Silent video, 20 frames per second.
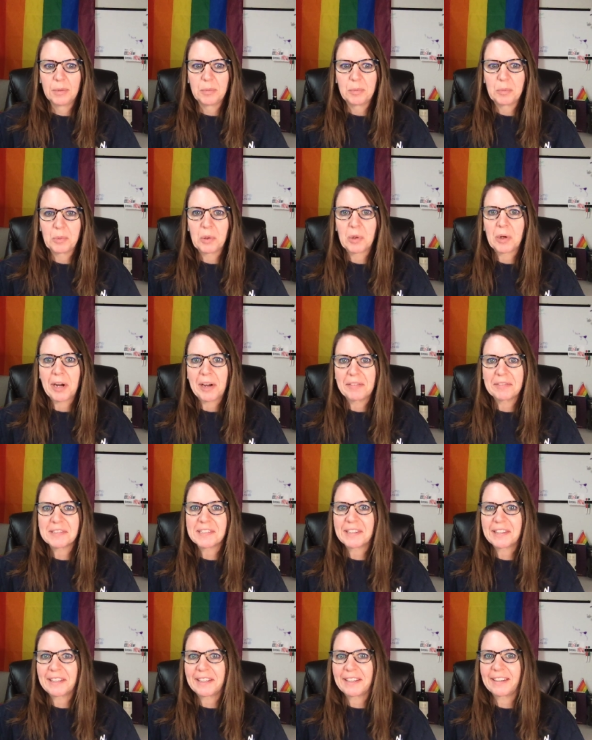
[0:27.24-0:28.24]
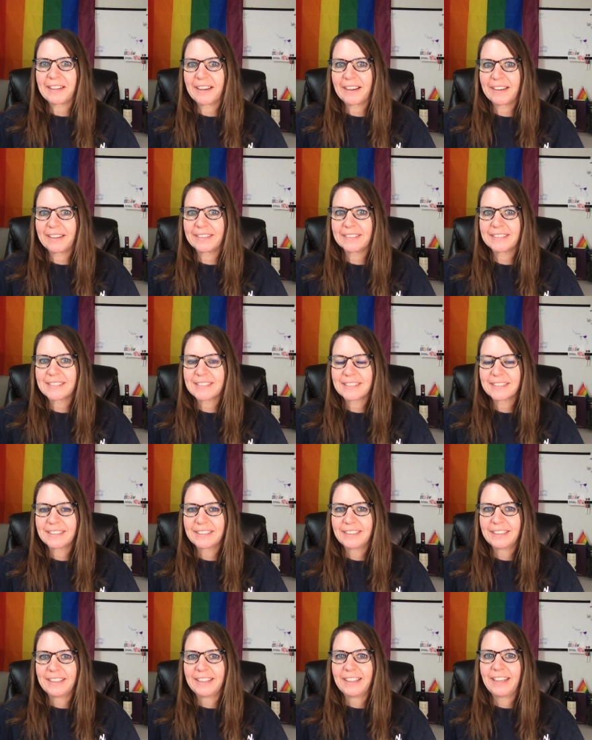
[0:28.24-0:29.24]
more often than not
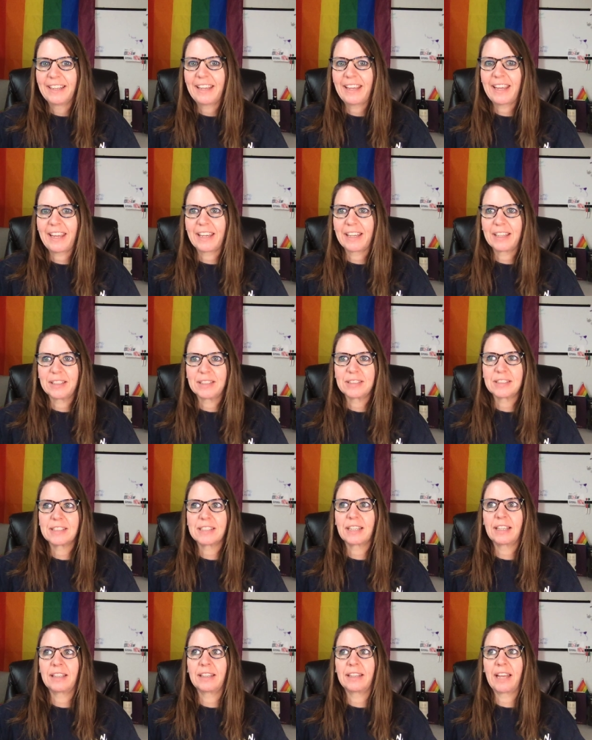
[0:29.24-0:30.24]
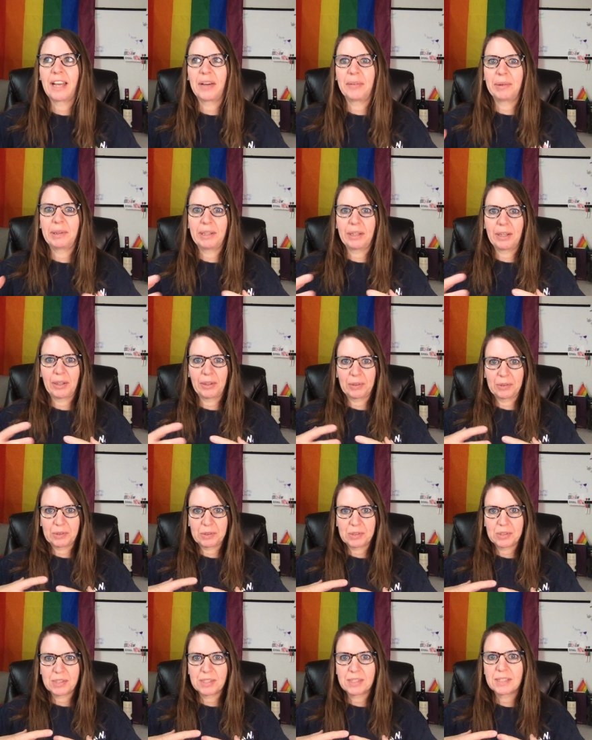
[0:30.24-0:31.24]
and allowing
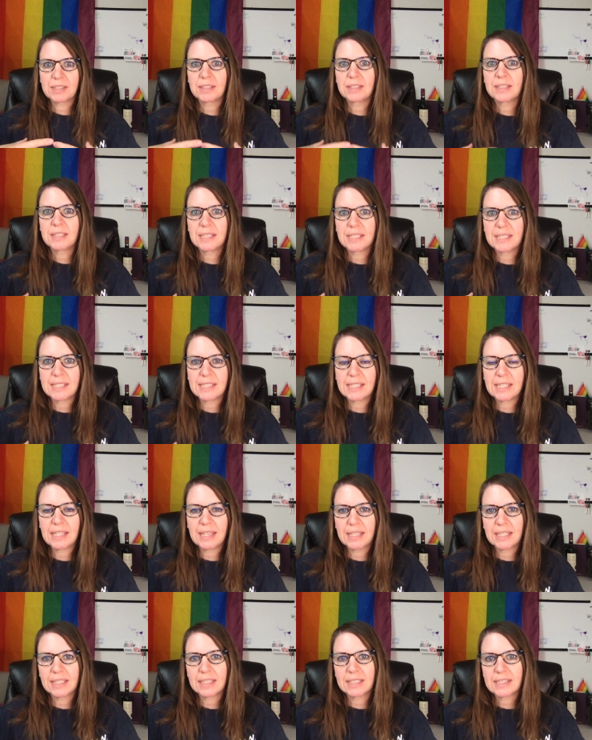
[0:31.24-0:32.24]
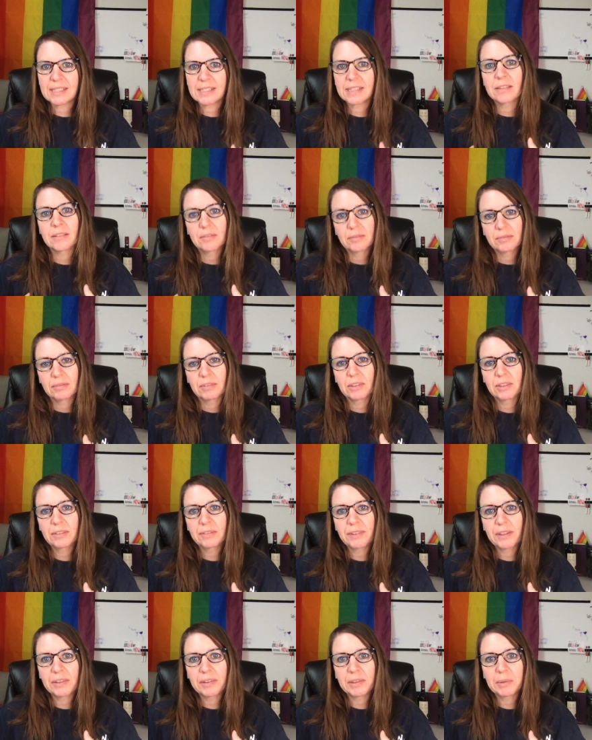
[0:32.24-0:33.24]
others to see this could
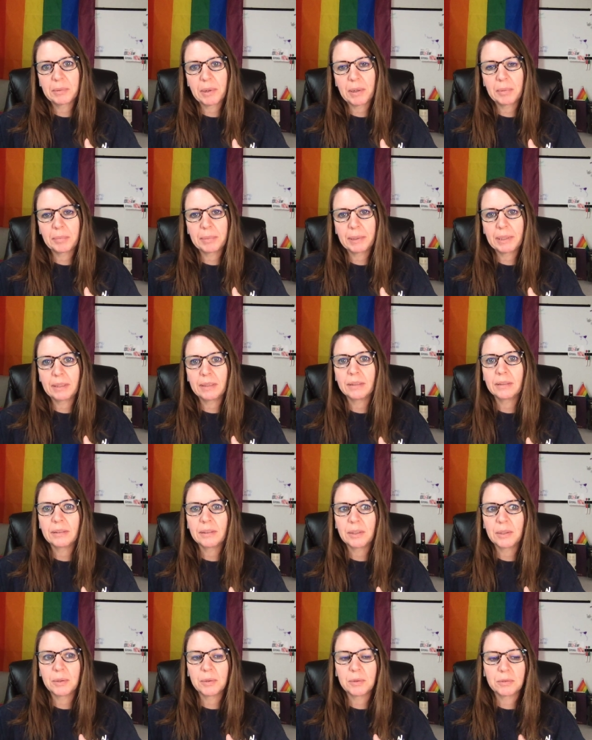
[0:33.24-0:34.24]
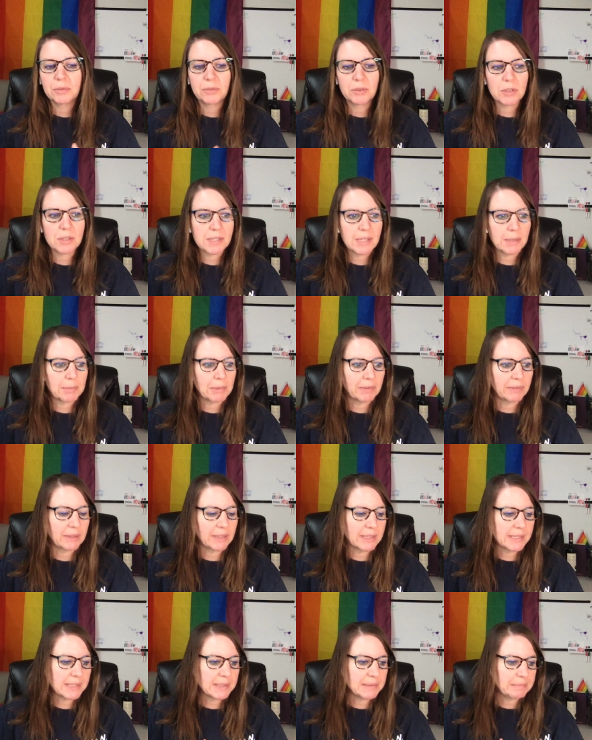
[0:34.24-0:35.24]
very well be new for some of
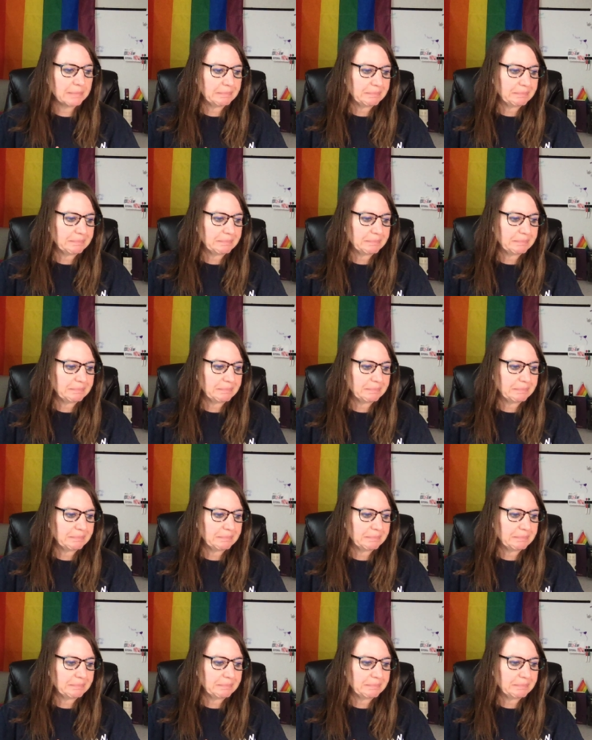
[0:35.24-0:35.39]
us.